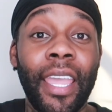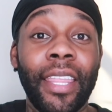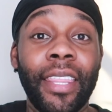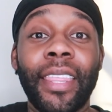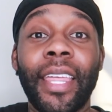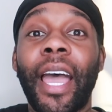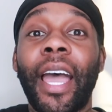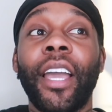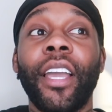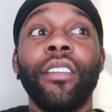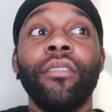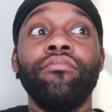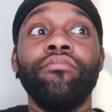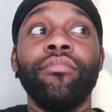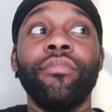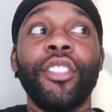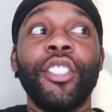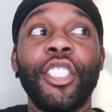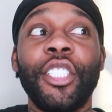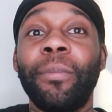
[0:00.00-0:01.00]
that
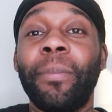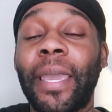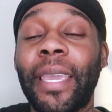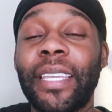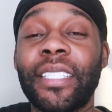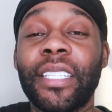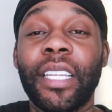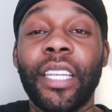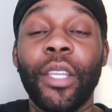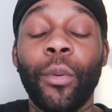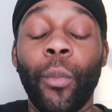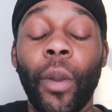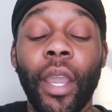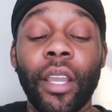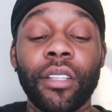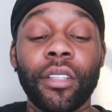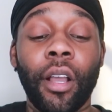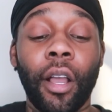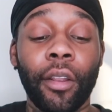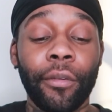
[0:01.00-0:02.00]
she basically
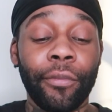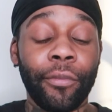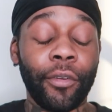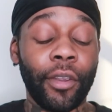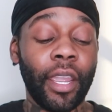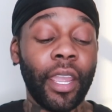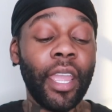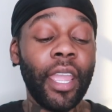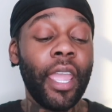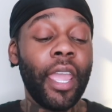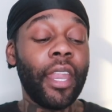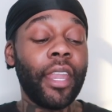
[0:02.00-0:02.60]
worked hard for it.